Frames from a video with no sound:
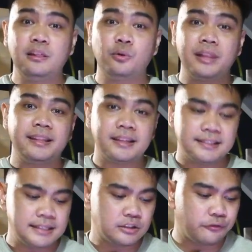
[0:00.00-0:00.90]
low
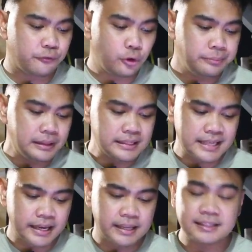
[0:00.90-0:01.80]
latencies of four
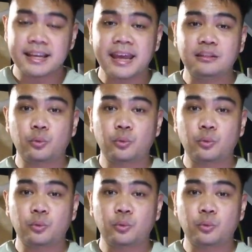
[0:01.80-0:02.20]
milliseconds and